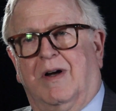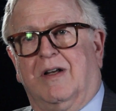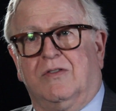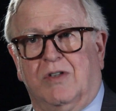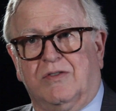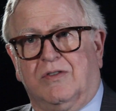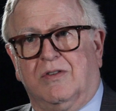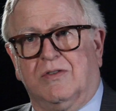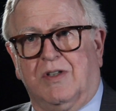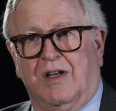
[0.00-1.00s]
my
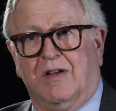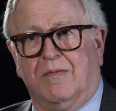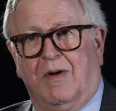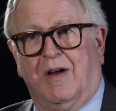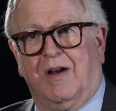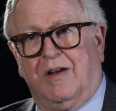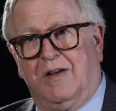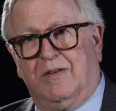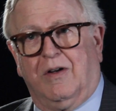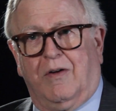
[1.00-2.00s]
gestures and my,
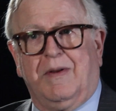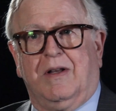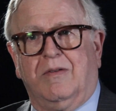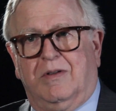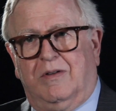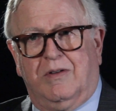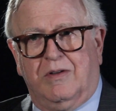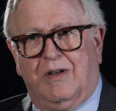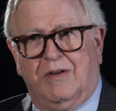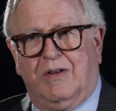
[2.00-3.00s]

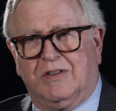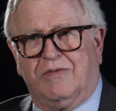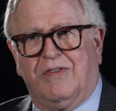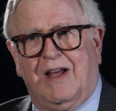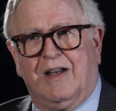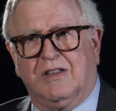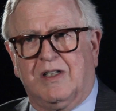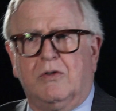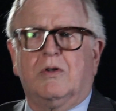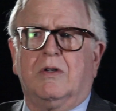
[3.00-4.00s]
it's a flatness.
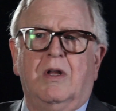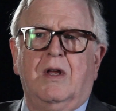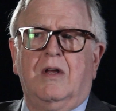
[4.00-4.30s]
Now you can